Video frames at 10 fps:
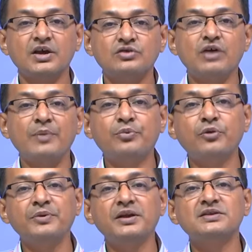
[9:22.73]
So,
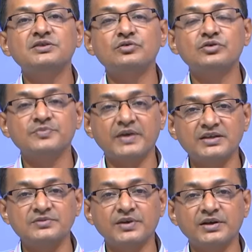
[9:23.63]
appropriate resource
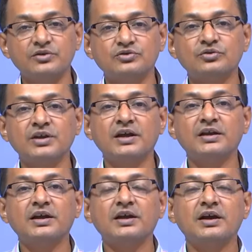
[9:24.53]
management, so that
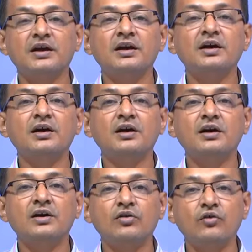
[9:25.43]

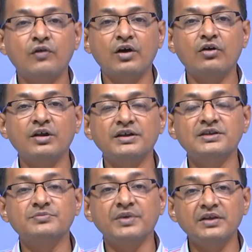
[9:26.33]
overall it is
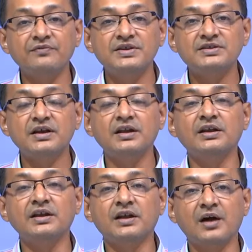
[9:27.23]
beneficial
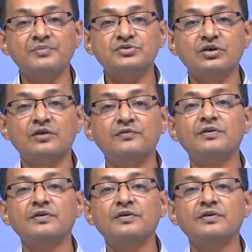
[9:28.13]
in terms of